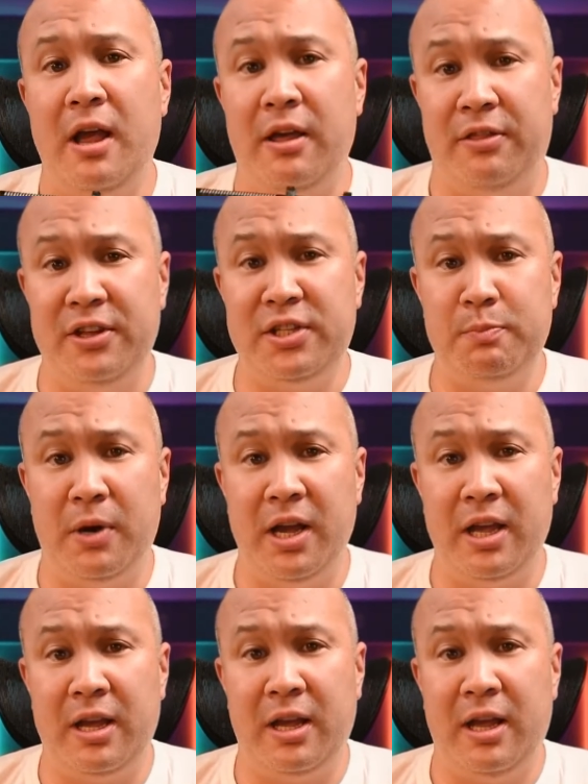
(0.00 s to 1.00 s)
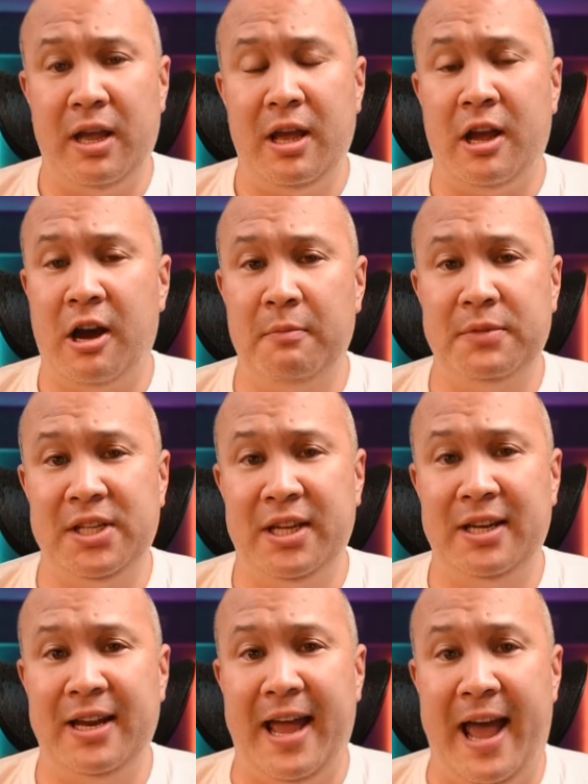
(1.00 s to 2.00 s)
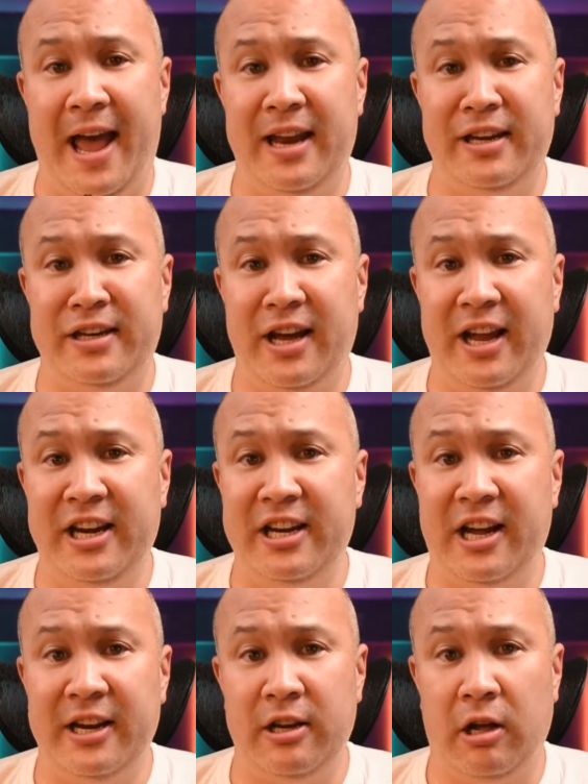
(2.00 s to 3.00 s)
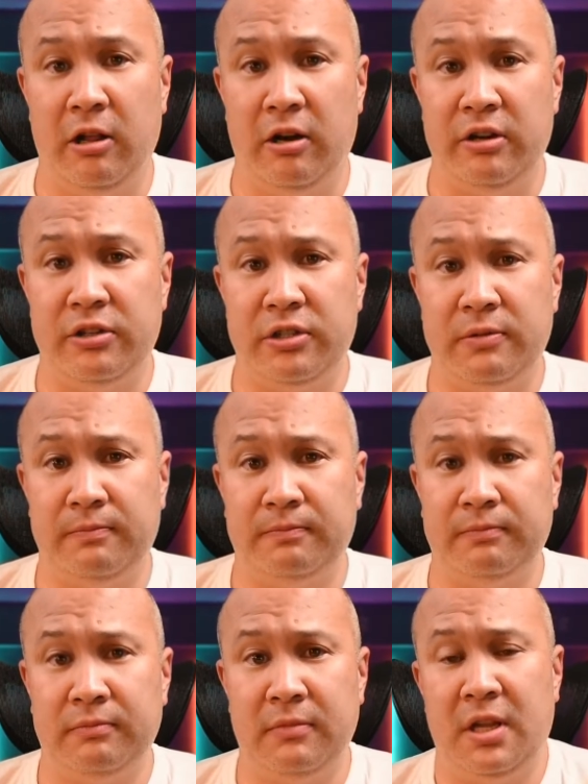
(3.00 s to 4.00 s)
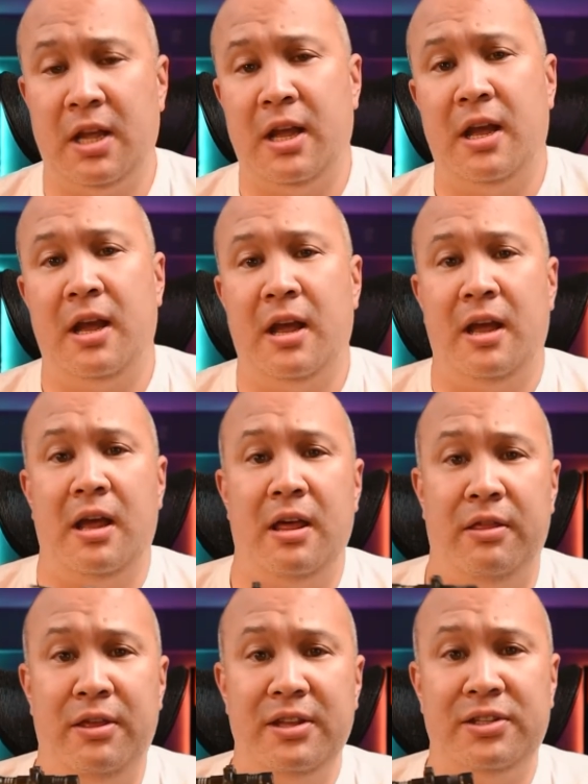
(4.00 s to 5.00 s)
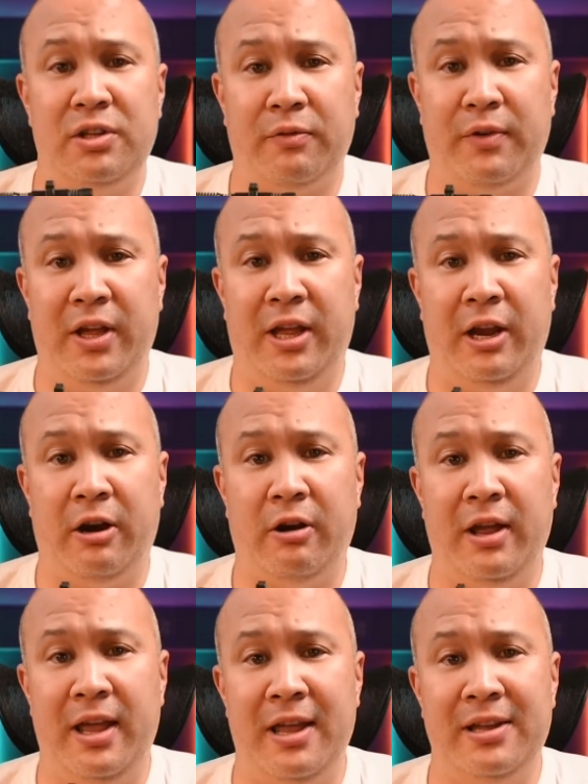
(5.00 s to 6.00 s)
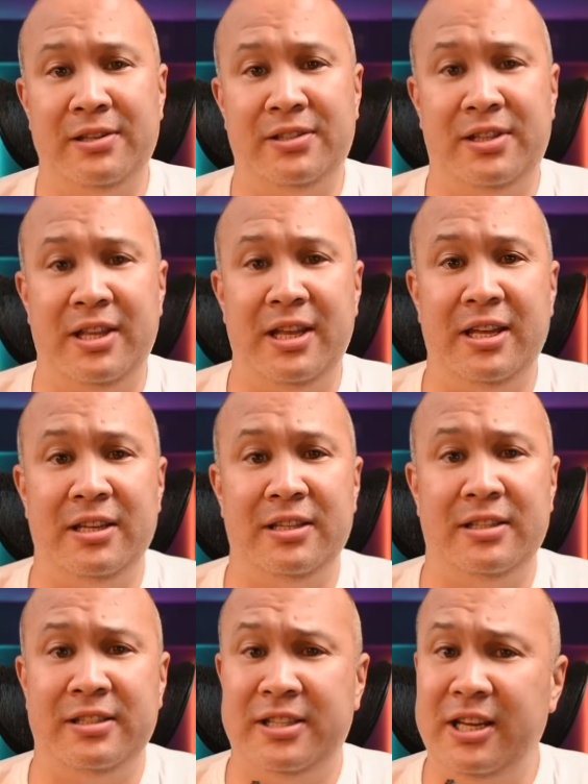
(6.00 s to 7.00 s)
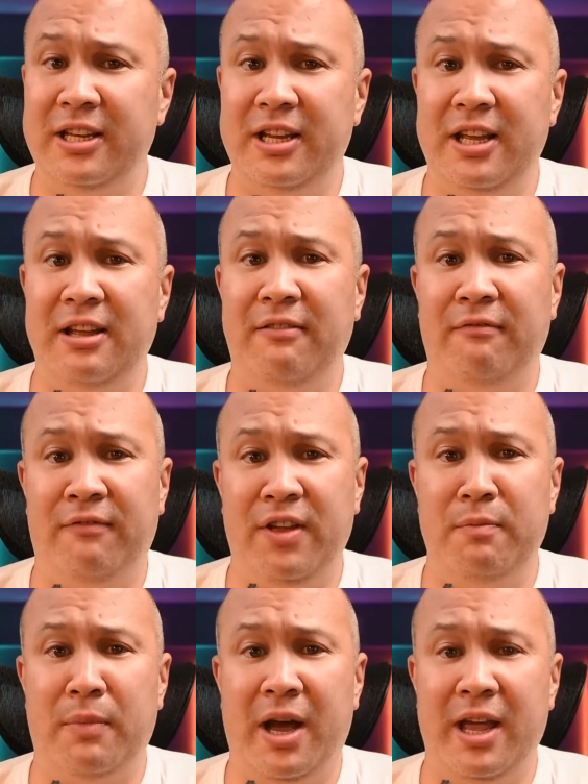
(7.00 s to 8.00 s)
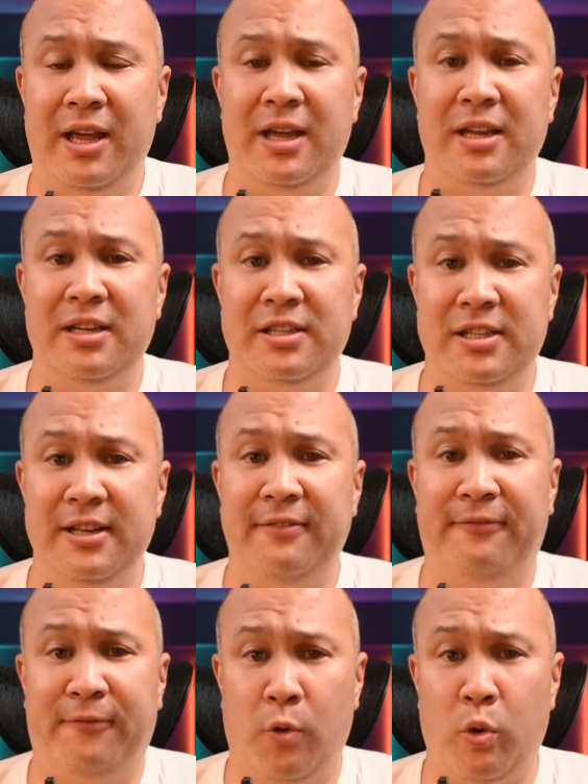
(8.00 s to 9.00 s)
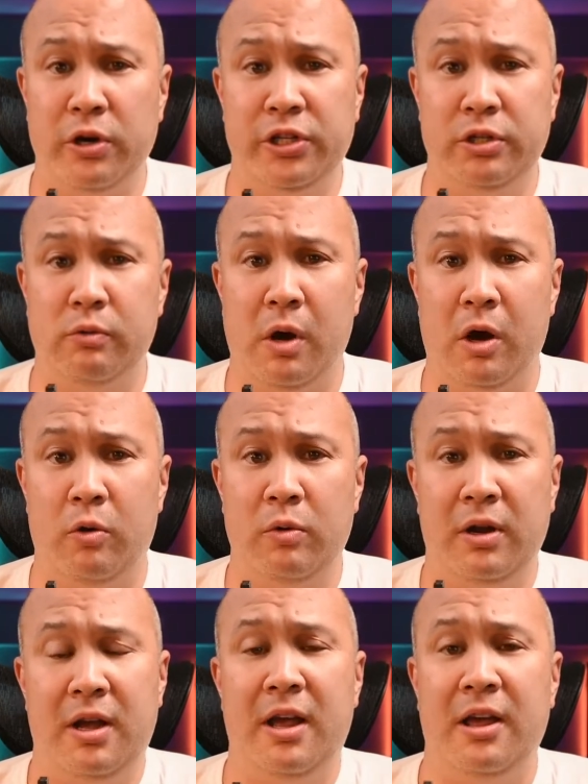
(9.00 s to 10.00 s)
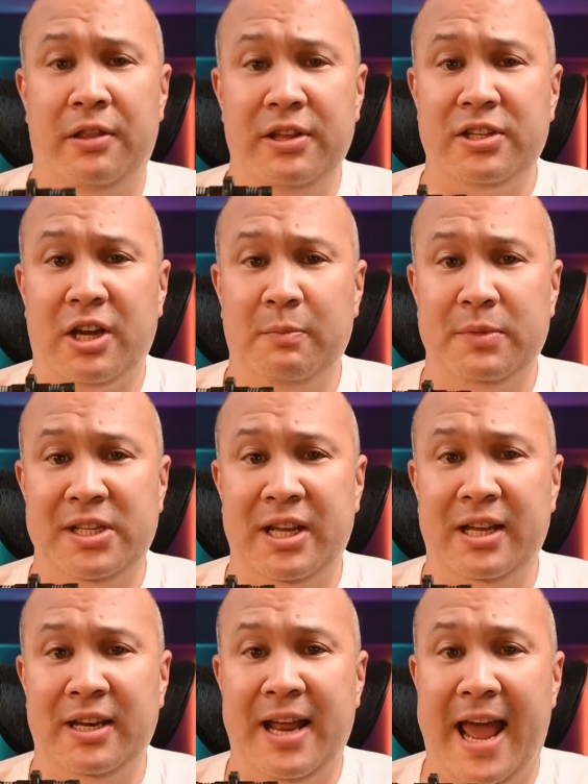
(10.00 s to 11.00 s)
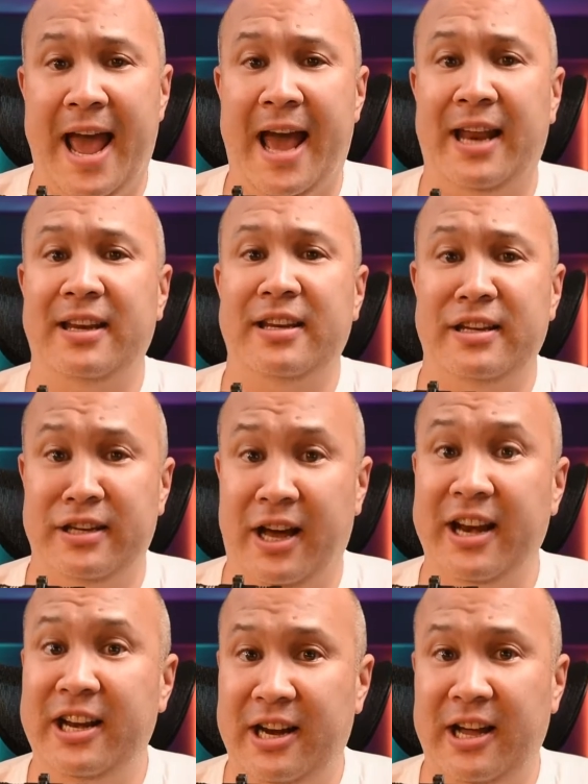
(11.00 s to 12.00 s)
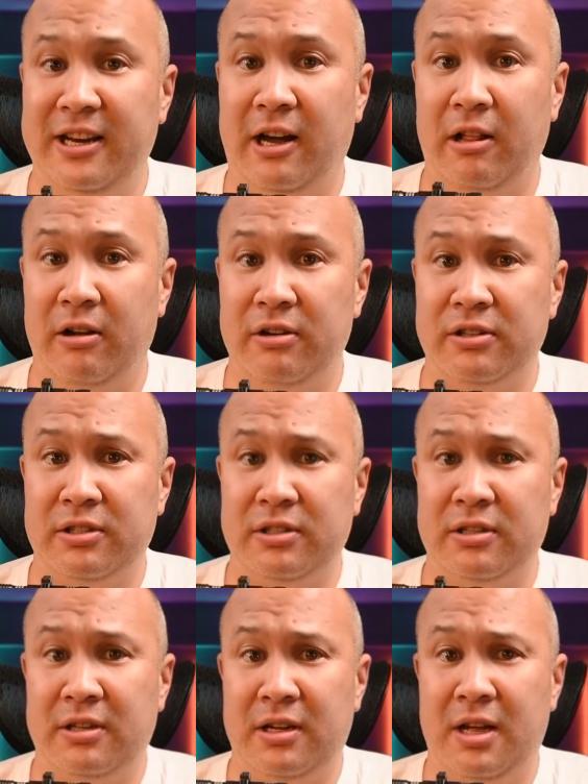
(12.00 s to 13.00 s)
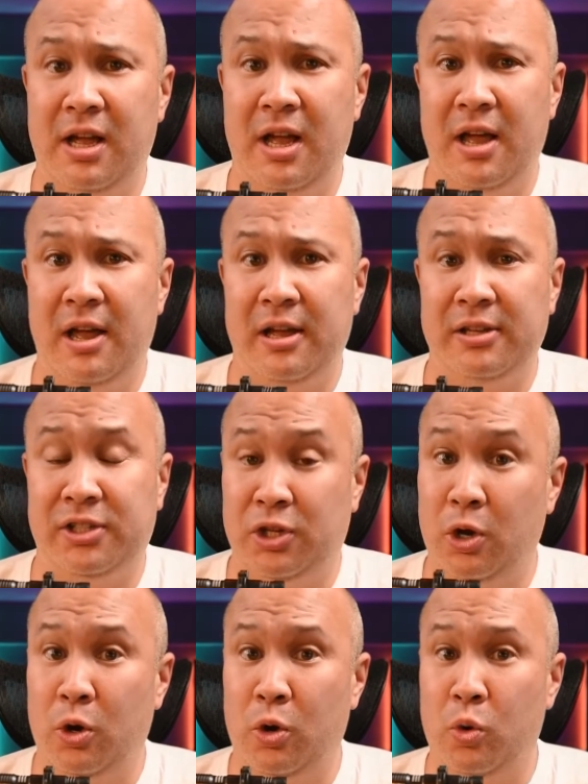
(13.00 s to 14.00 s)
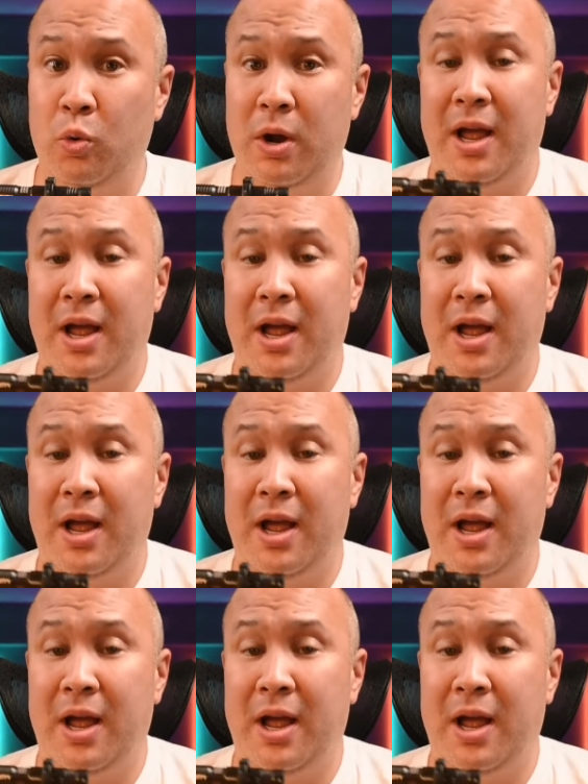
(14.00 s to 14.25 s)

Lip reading: this mic comes in at $99. This over here is the Deity V-Mic D4 Duo. This comes in at $99. So,